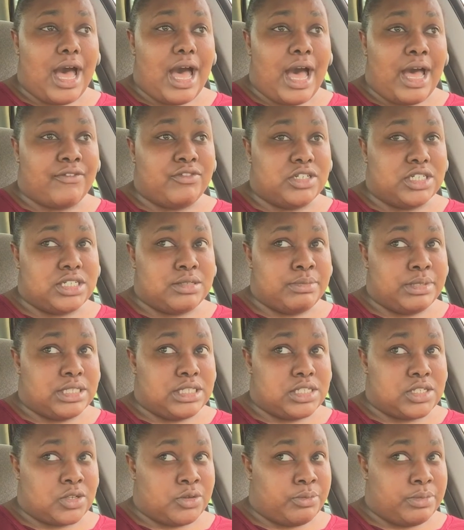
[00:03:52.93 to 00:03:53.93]
I've just
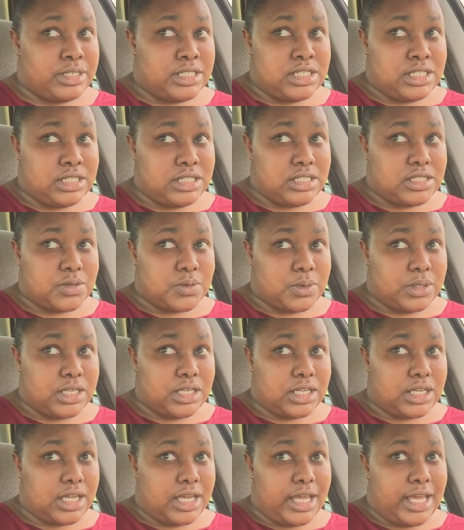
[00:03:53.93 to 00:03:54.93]
been so busy this
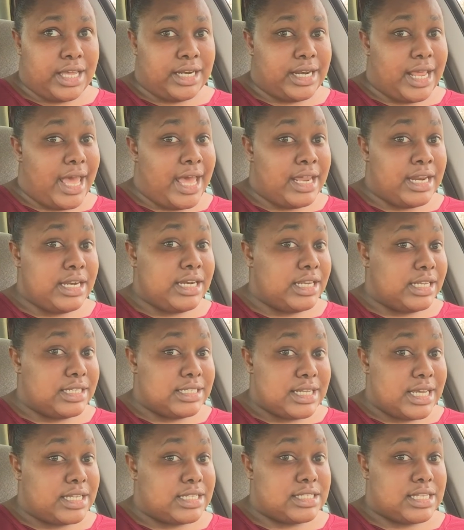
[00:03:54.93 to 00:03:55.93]
week, and editing
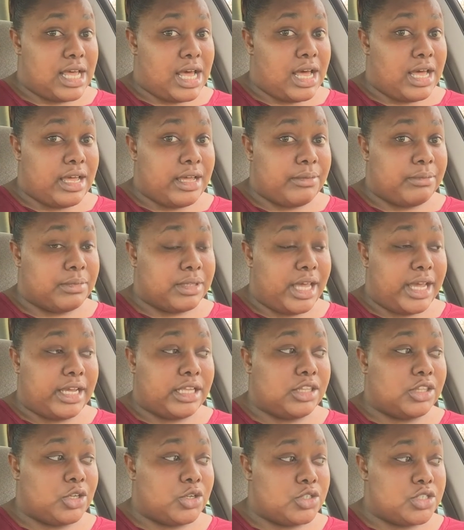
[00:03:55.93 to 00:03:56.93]
takes time.
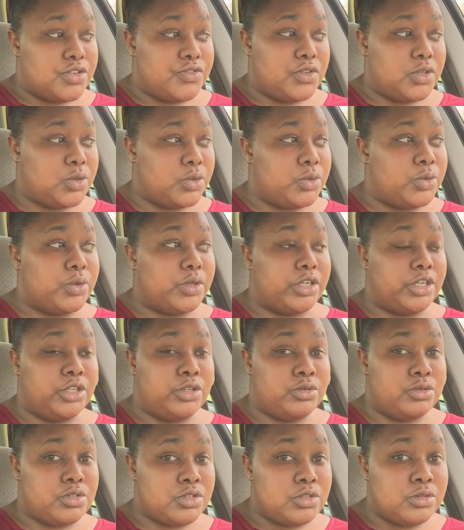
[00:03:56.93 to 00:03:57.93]
Like, those of you who are
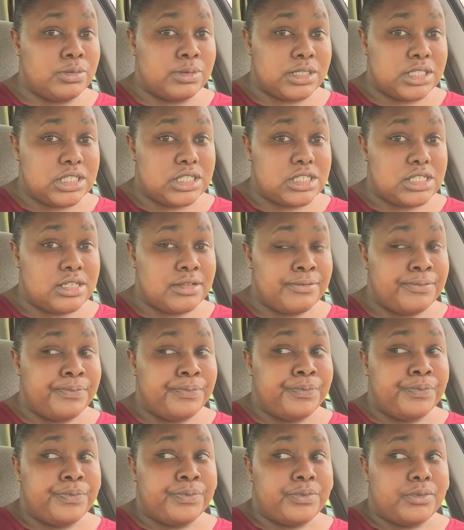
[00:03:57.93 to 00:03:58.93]
YouTubers,
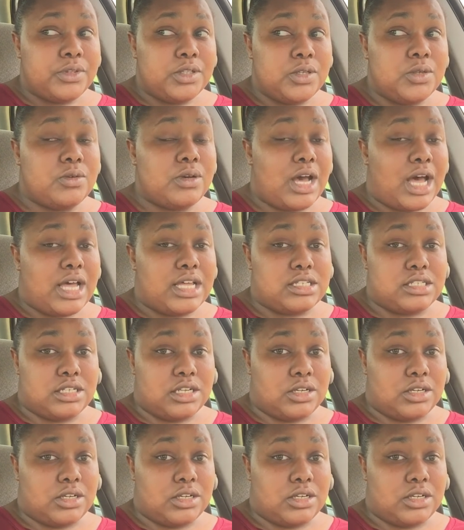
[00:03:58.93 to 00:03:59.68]
you guys